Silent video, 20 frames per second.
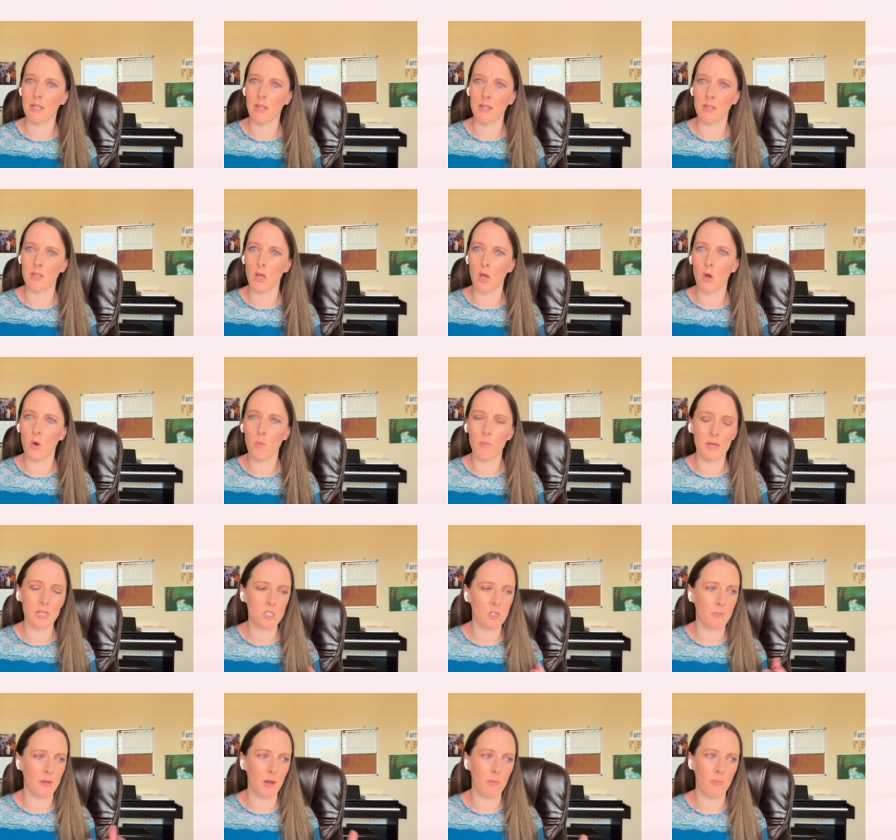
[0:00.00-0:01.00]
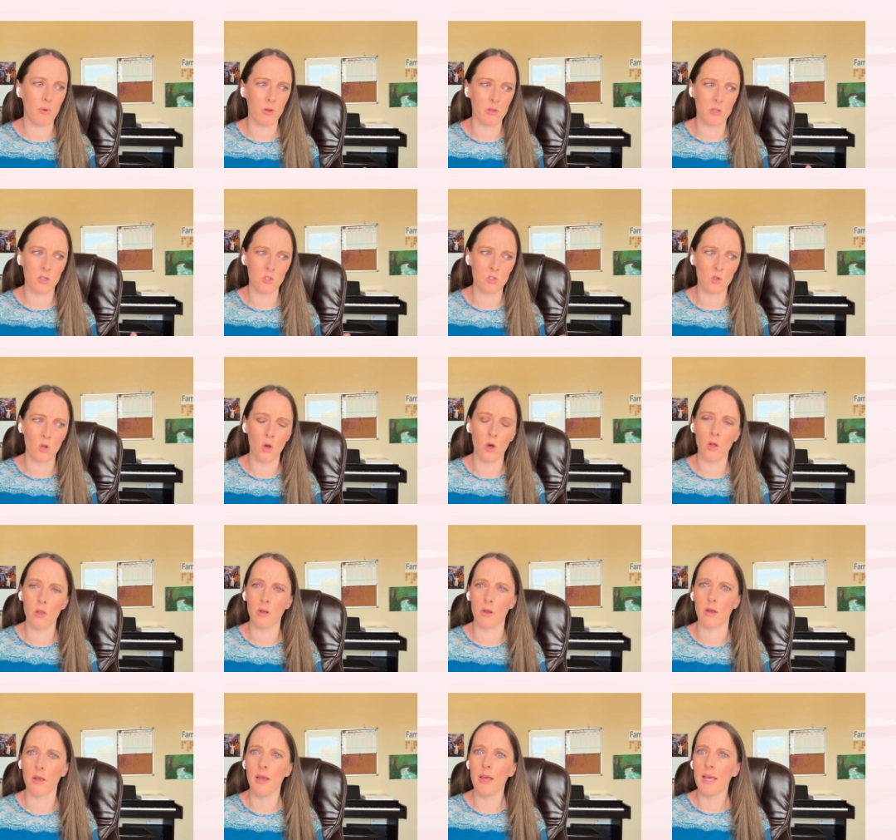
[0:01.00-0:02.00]
know much about birth control
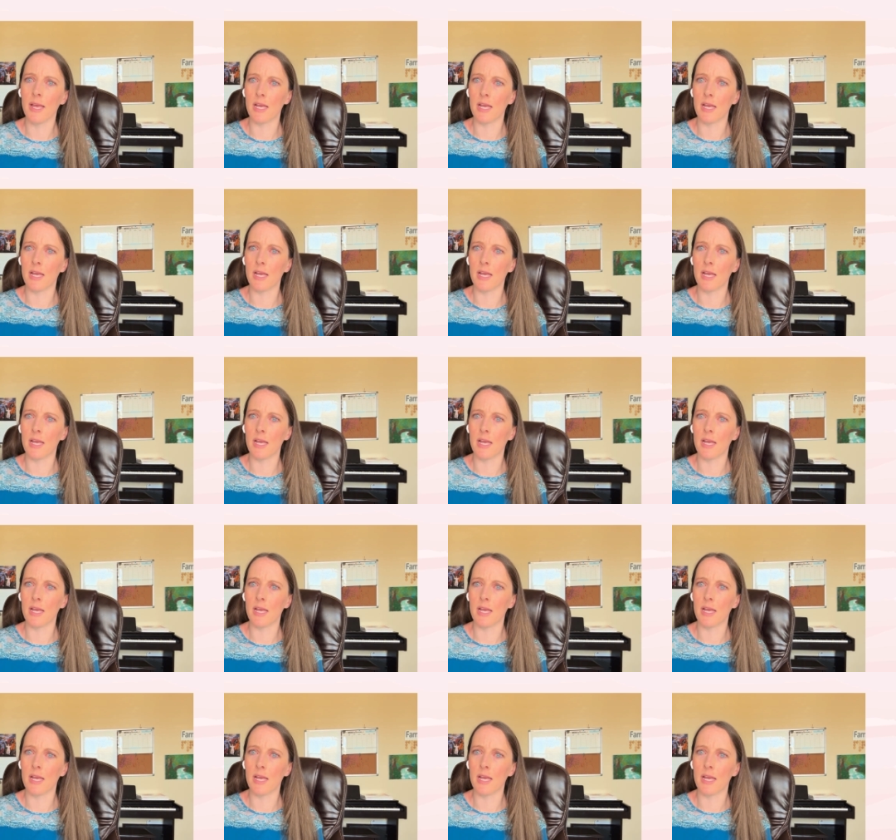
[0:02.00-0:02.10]
or